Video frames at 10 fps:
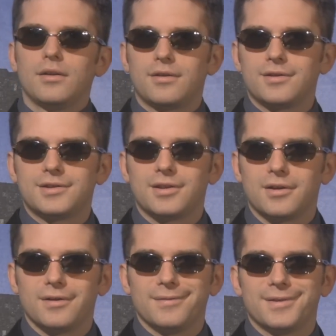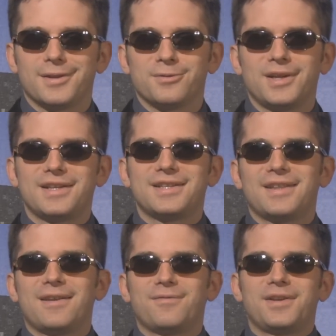there's the link to
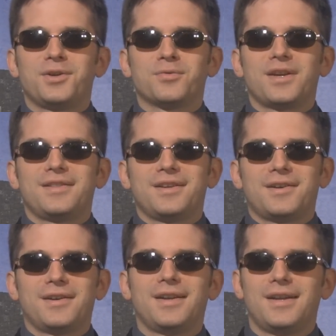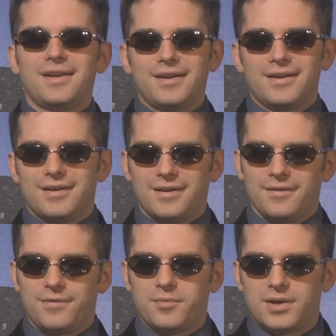that video right there,
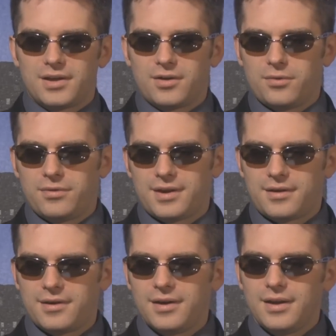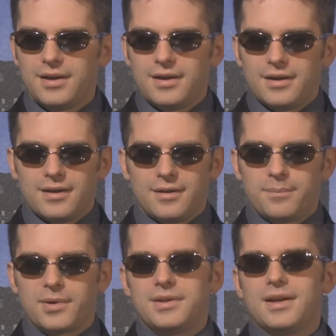if you want to go there.
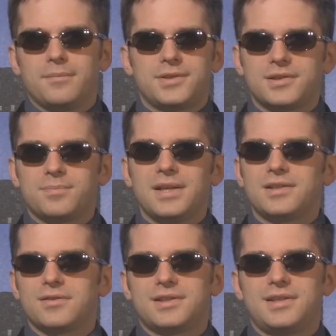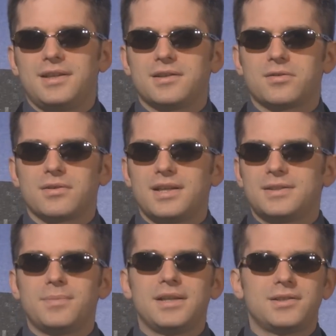But yeah, just make sure it's
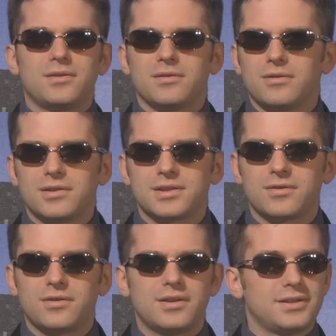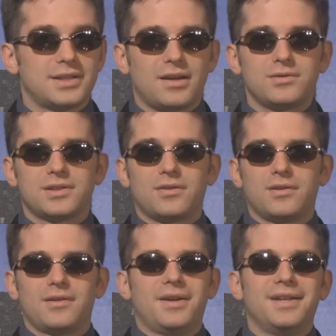de-interlaced. Make sure it looks good and sounds
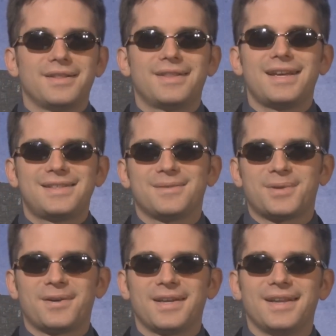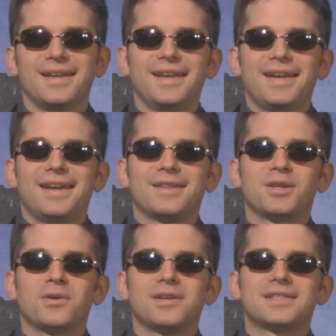good. That's about it. And
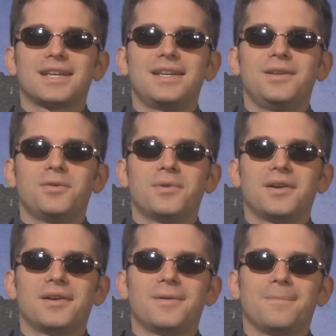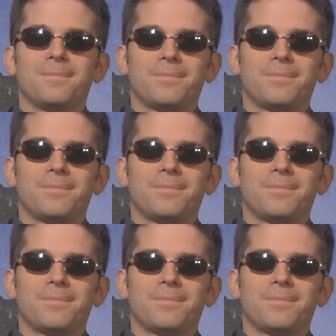they'll assign you a